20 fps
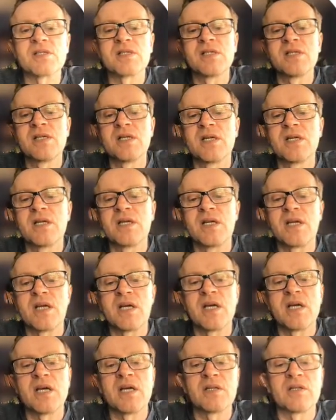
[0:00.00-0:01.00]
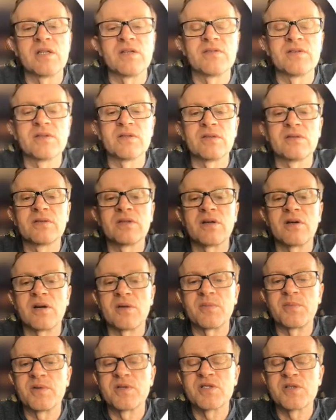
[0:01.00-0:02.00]
and even though the carp were
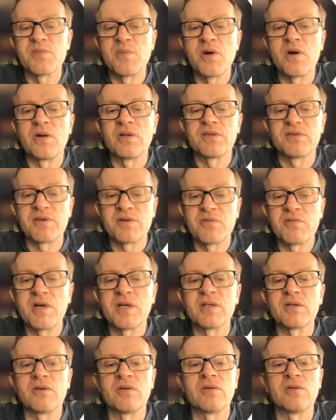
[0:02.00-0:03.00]
small, they were quite old.